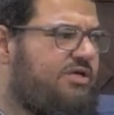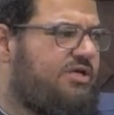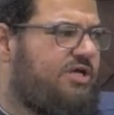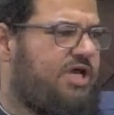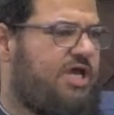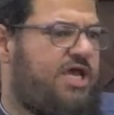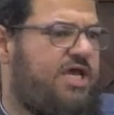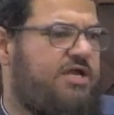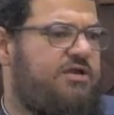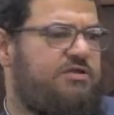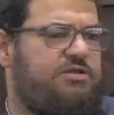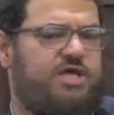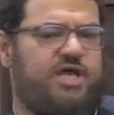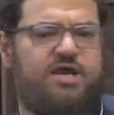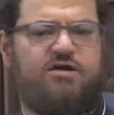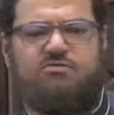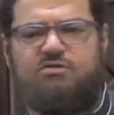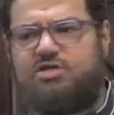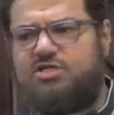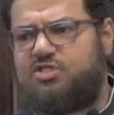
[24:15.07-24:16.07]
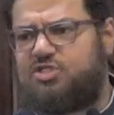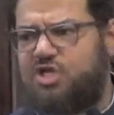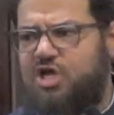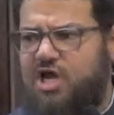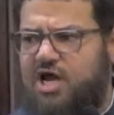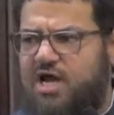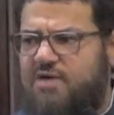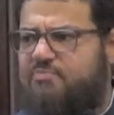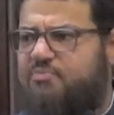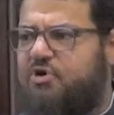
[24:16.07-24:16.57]
and there is
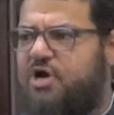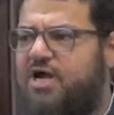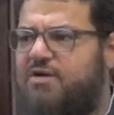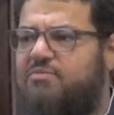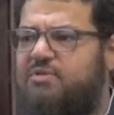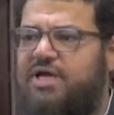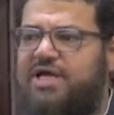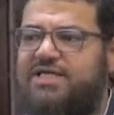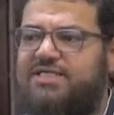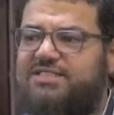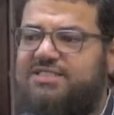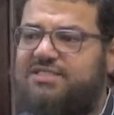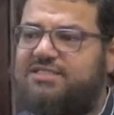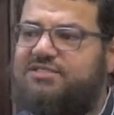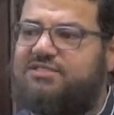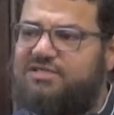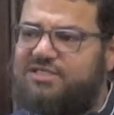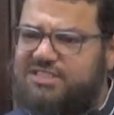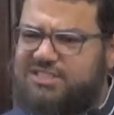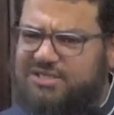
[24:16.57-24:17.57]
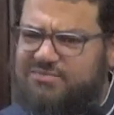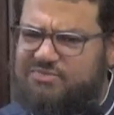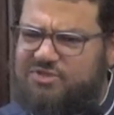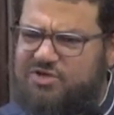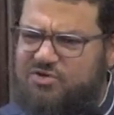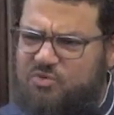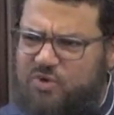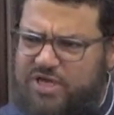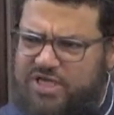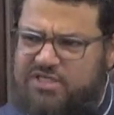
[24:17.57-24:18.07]
a problem. I said, there is
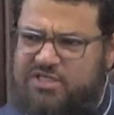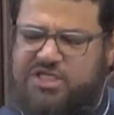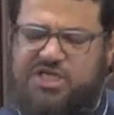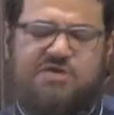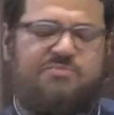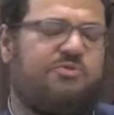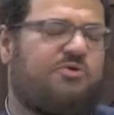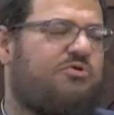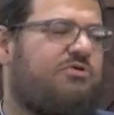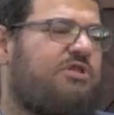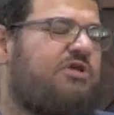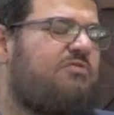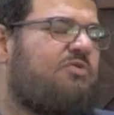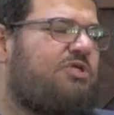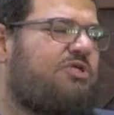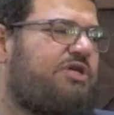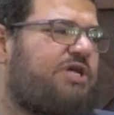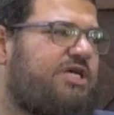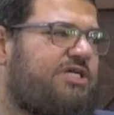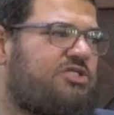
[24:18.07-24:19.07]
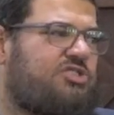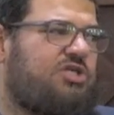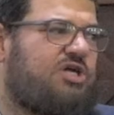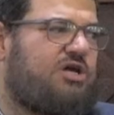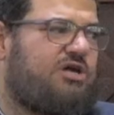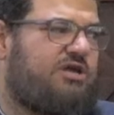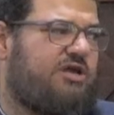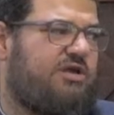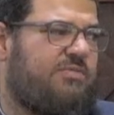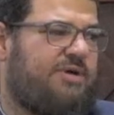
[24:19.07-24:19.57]
something way deeper than what you guys are
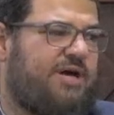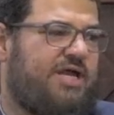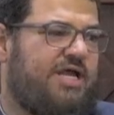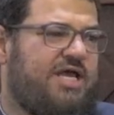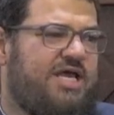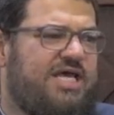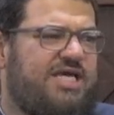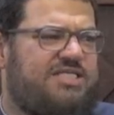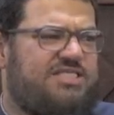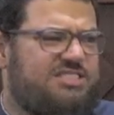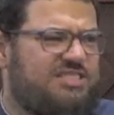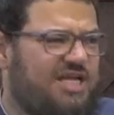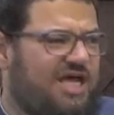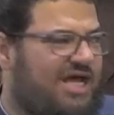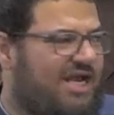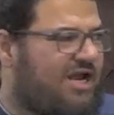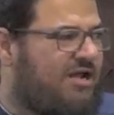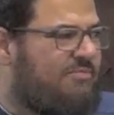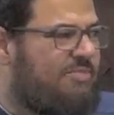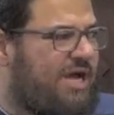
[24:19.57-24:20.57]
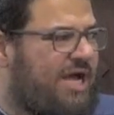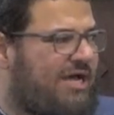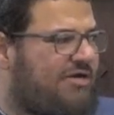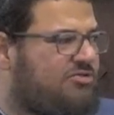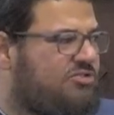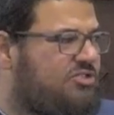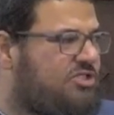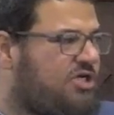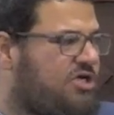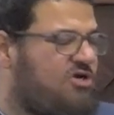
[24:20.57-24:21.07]
talking about. It's not
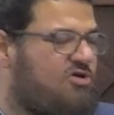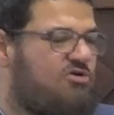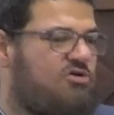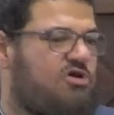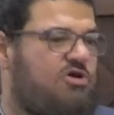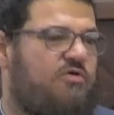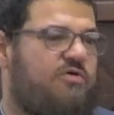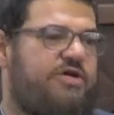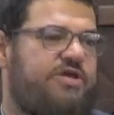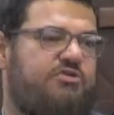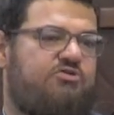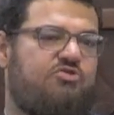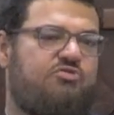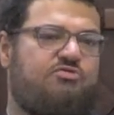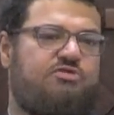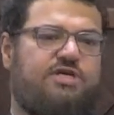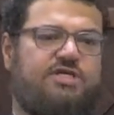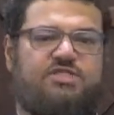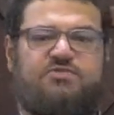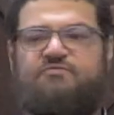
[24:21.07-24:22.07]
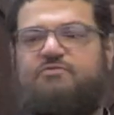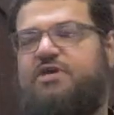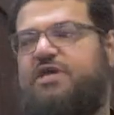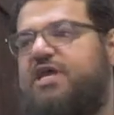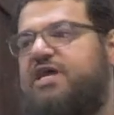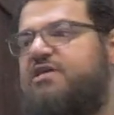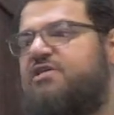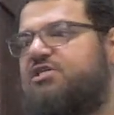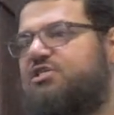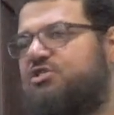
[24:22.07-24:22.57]
about going to this
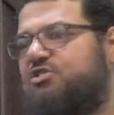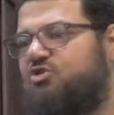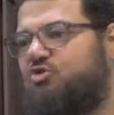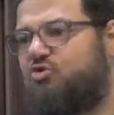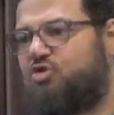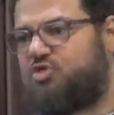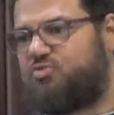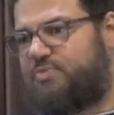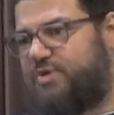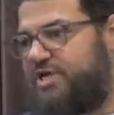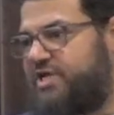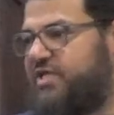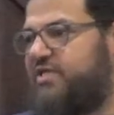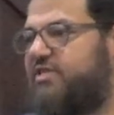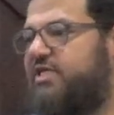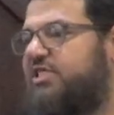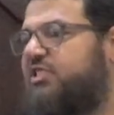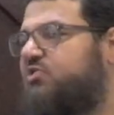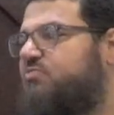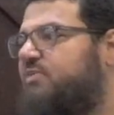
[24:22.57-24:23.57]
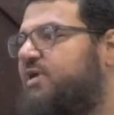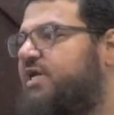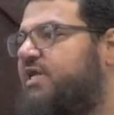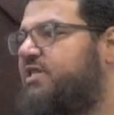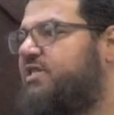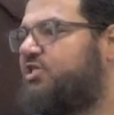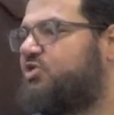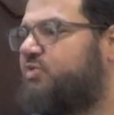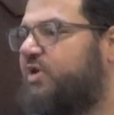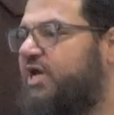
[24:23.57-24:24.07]
vacations or spending this money
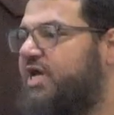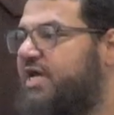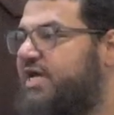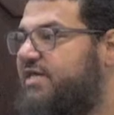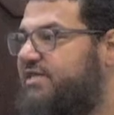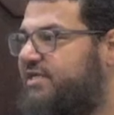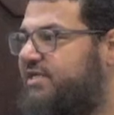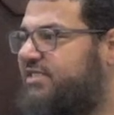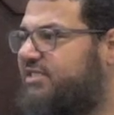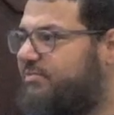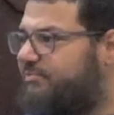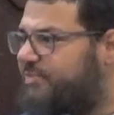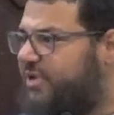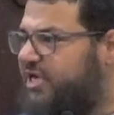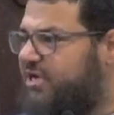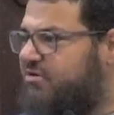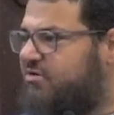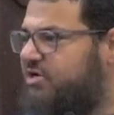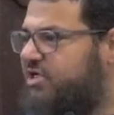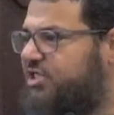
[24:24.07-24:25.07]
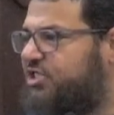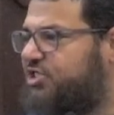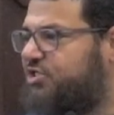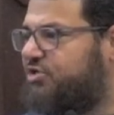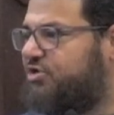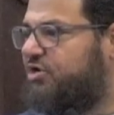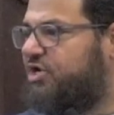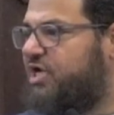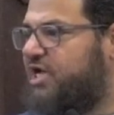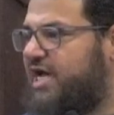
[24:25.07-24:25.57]
this way. There is a bigger
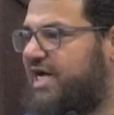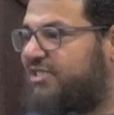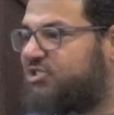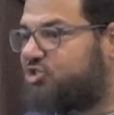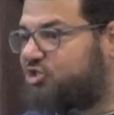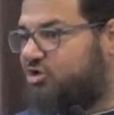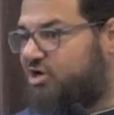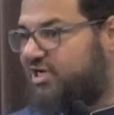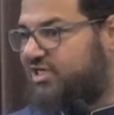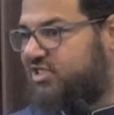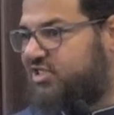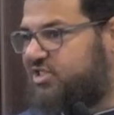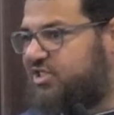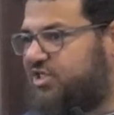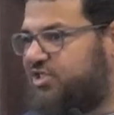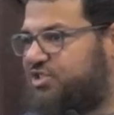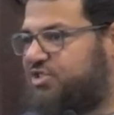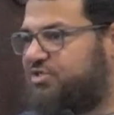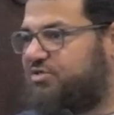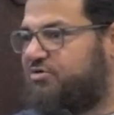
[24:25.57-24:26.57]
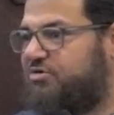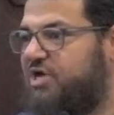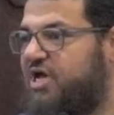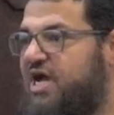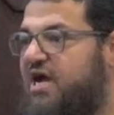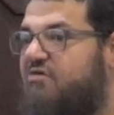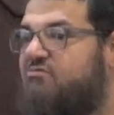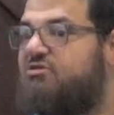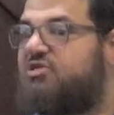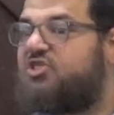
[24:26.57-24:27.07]
issue, a trust issue,
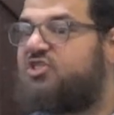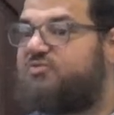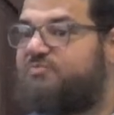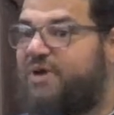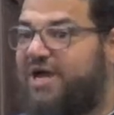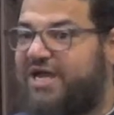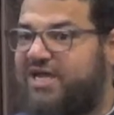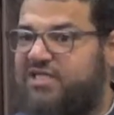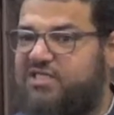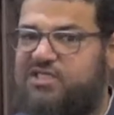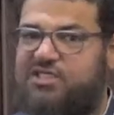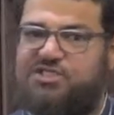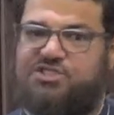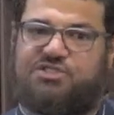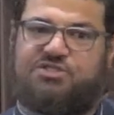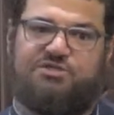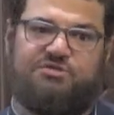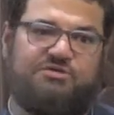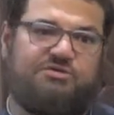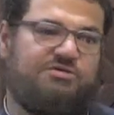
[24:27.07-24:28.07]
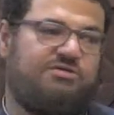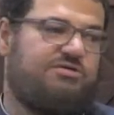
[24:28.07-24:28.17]
a respect issue